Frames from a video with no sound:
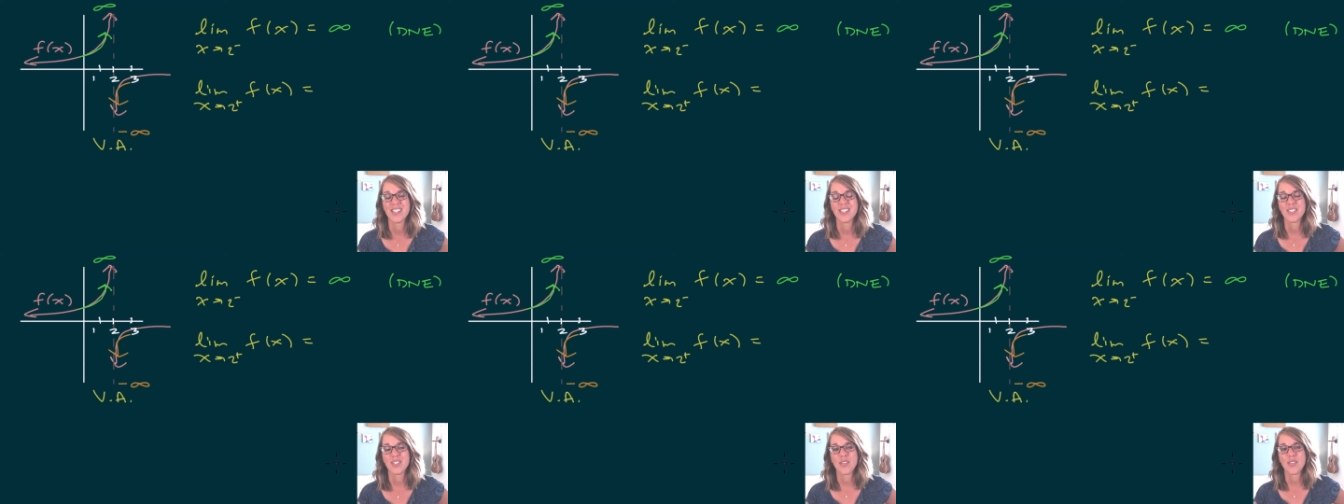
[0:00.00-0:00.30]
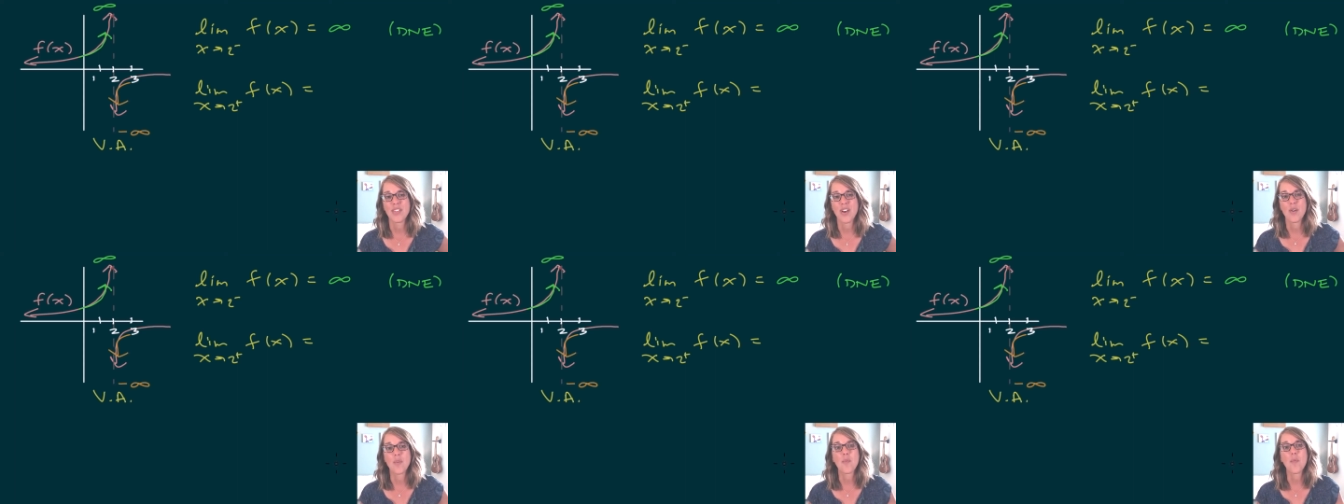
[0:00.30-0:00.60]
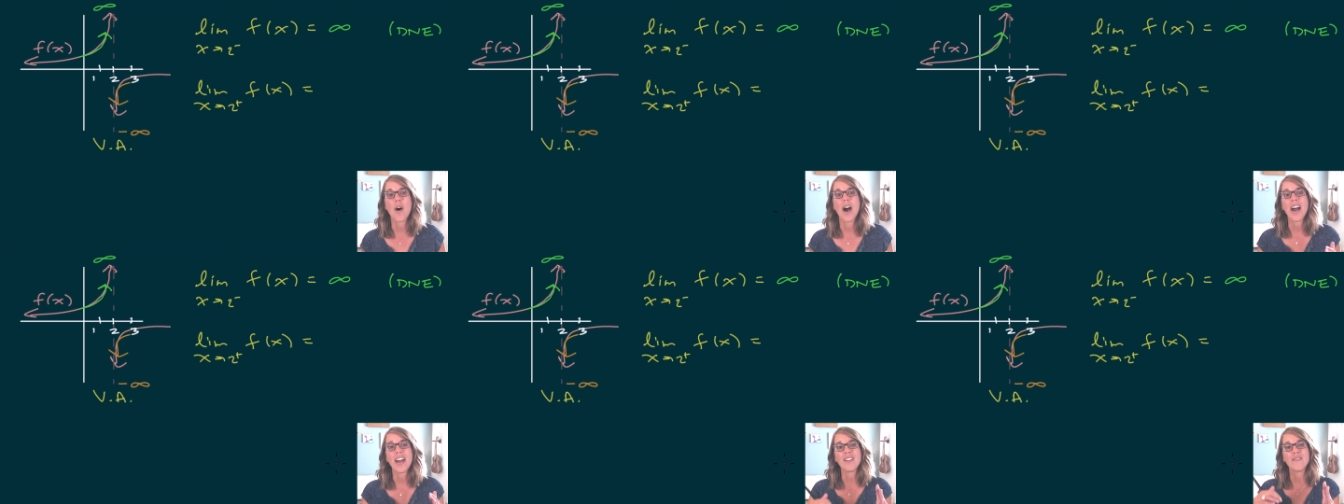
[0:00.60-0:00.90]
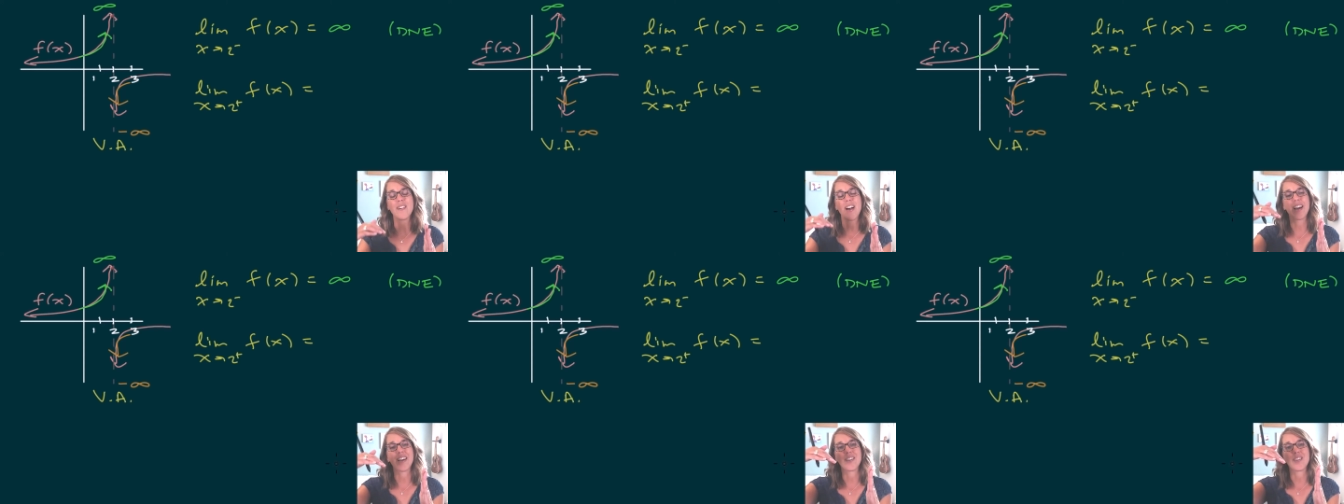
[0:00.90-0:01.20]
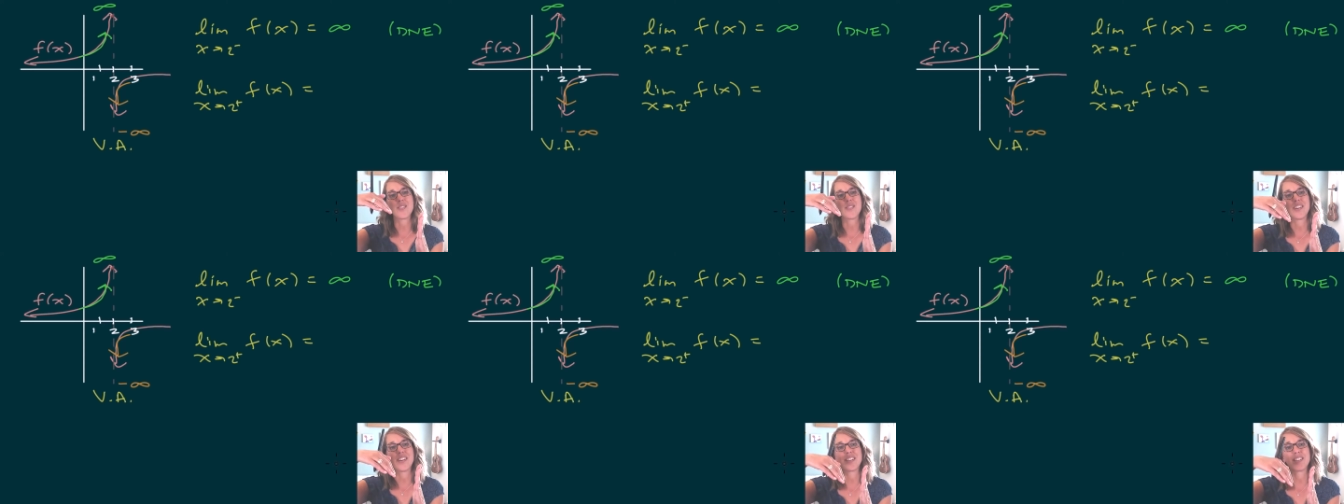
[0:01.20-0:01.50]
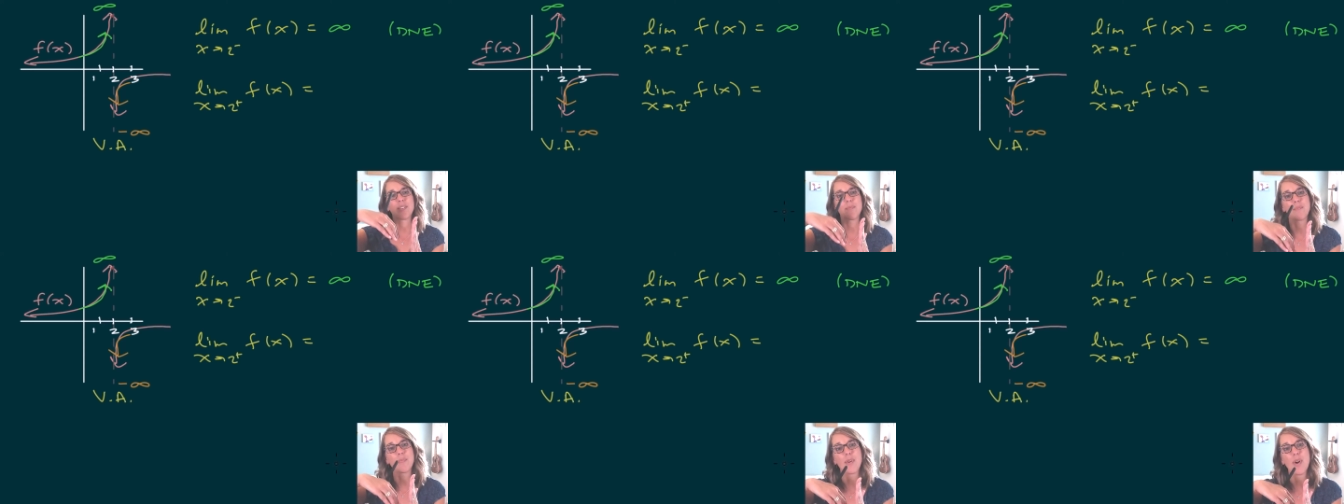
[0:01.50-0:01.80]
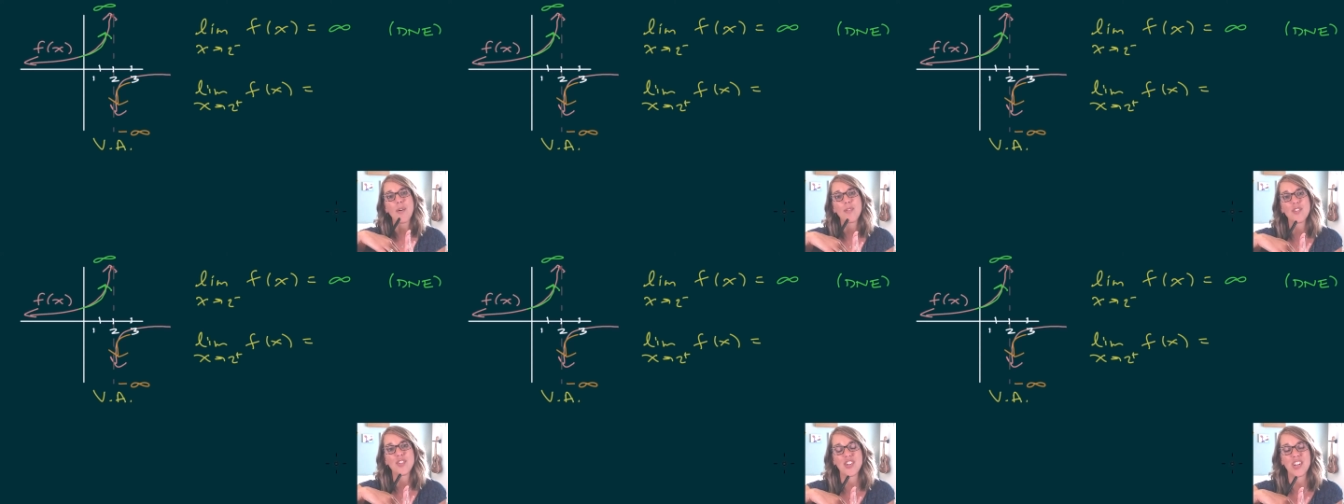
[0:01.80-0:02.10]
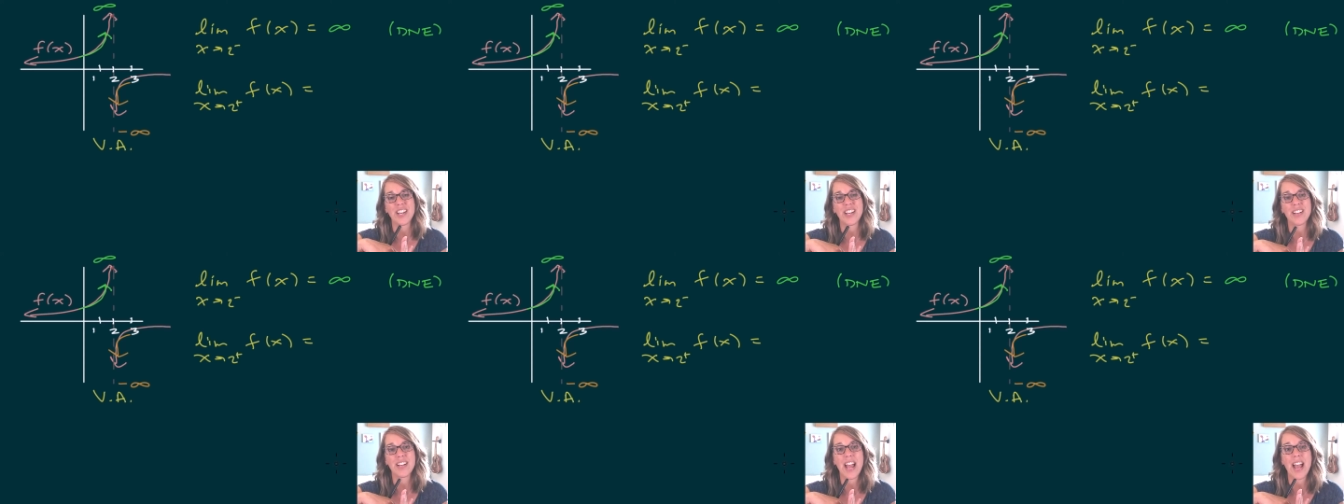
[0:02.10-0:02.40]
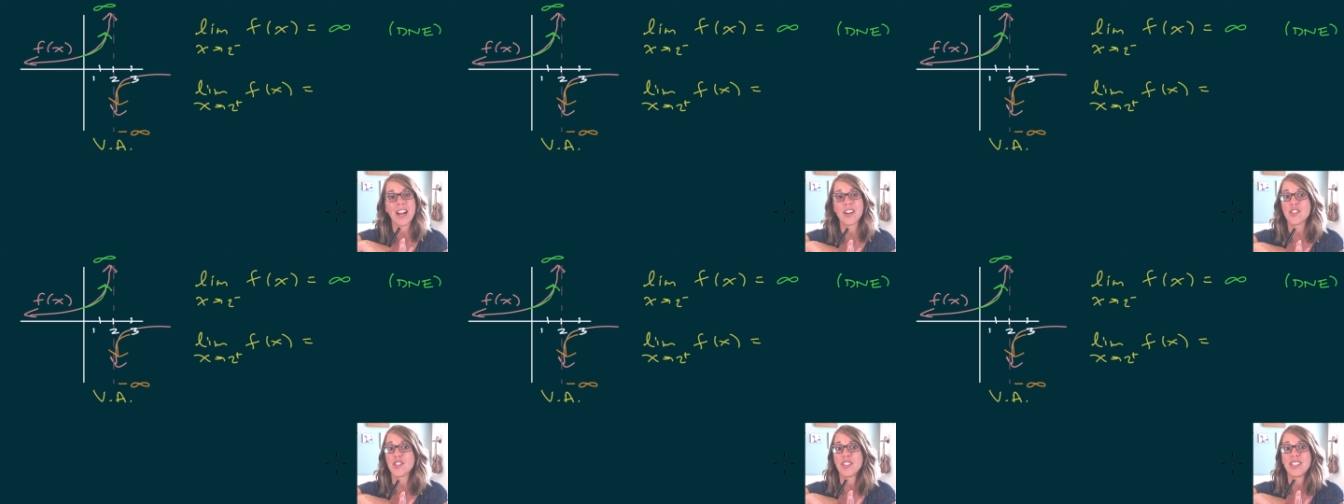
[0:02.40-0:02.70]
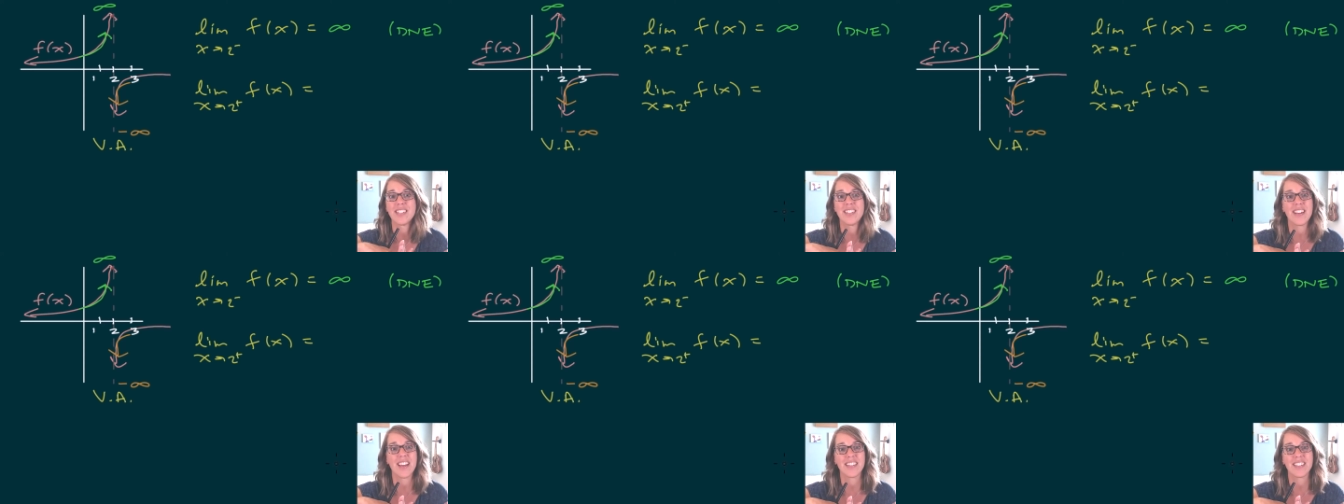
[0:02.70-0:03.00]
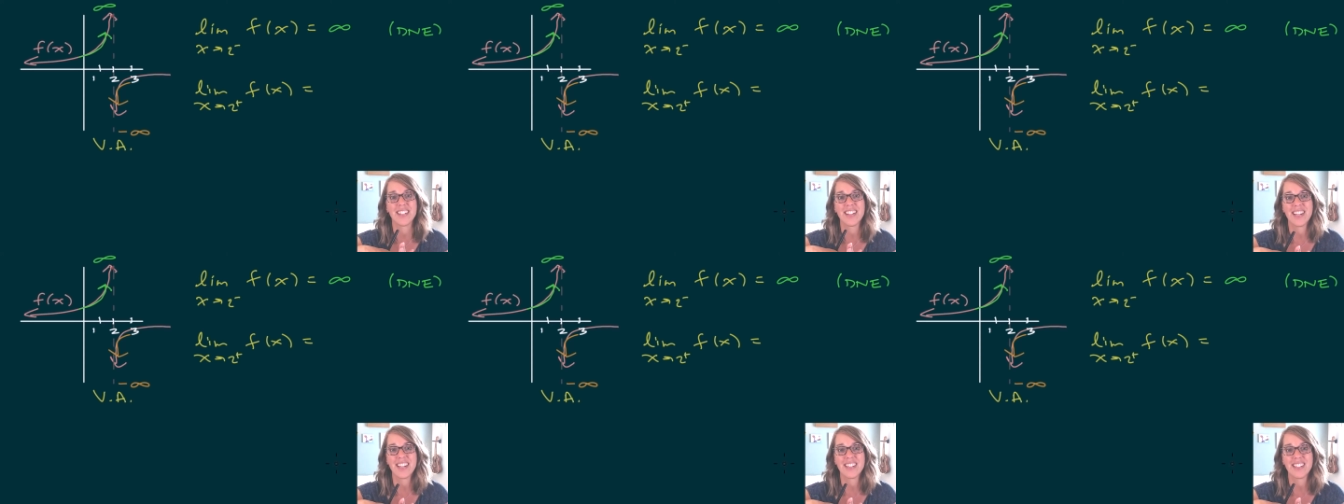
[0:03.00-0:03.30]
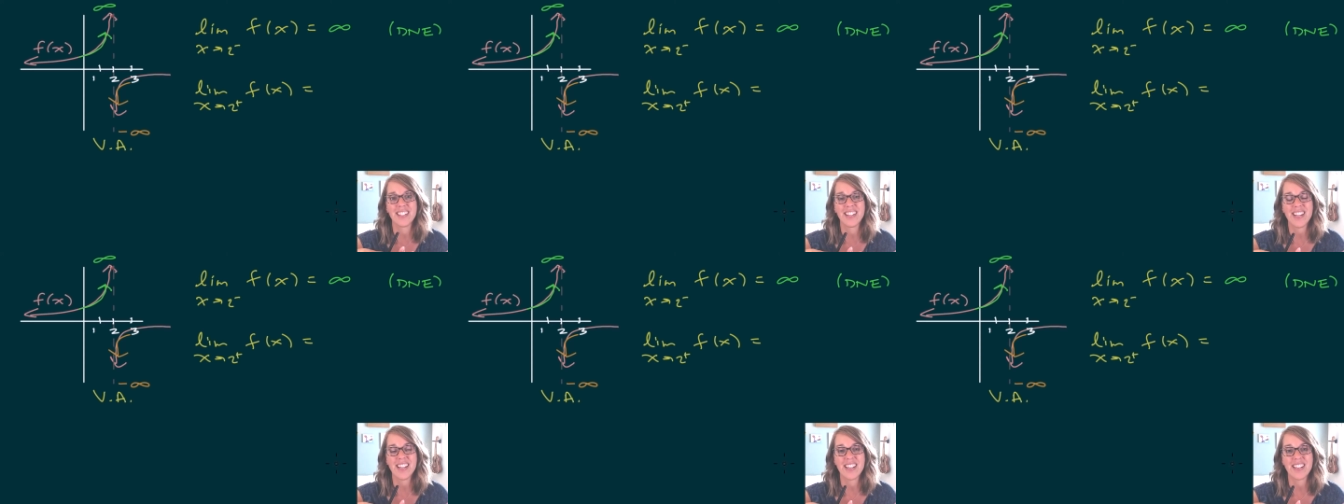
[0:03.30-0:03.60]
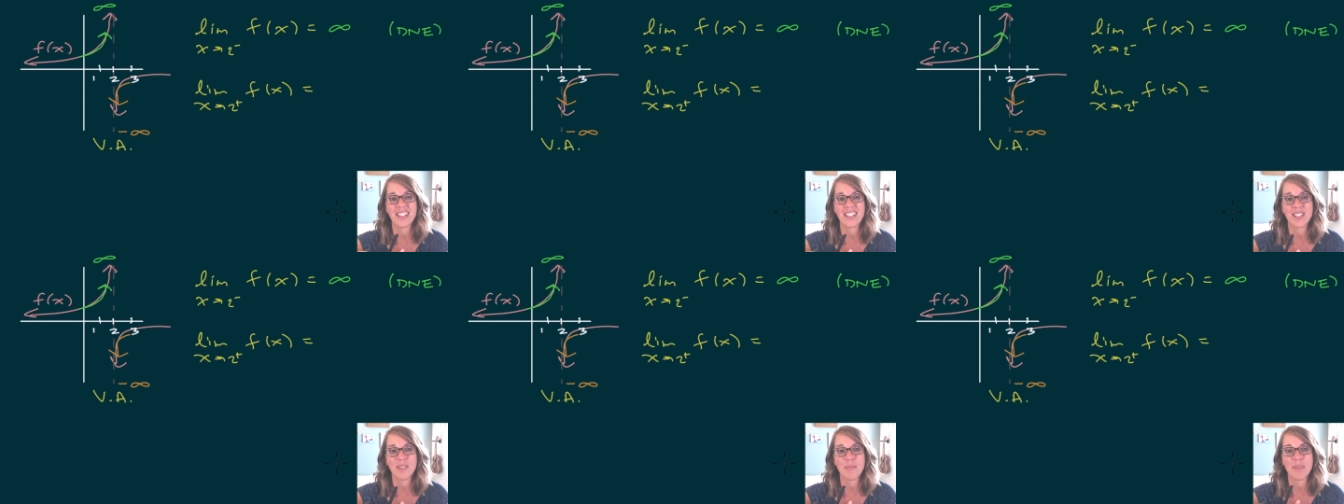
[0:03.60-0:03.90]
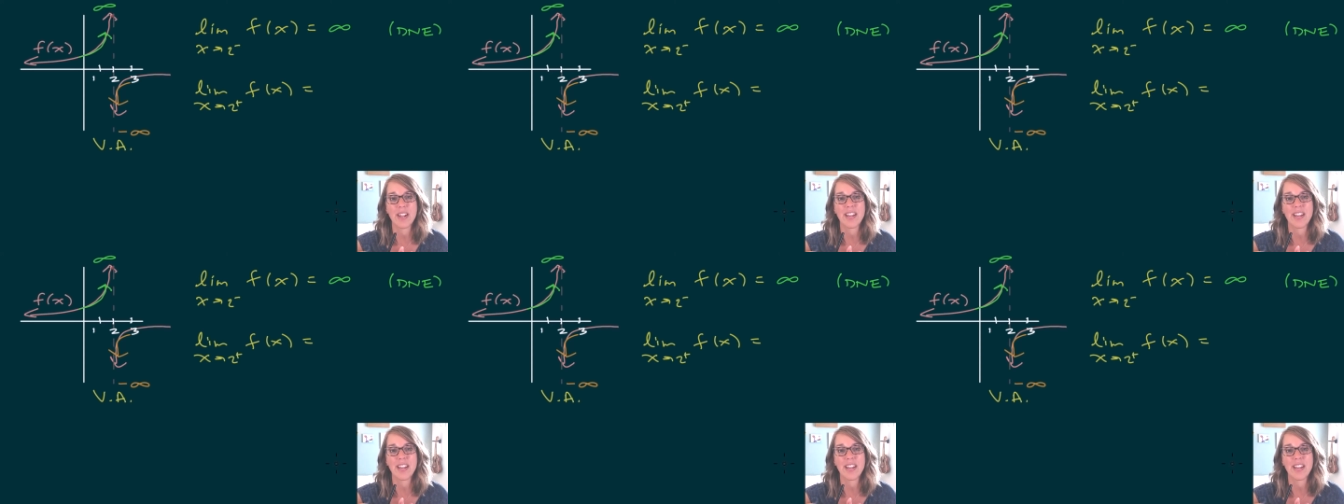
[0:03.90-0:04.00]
So that y value that it's approaching actually doesn't exist,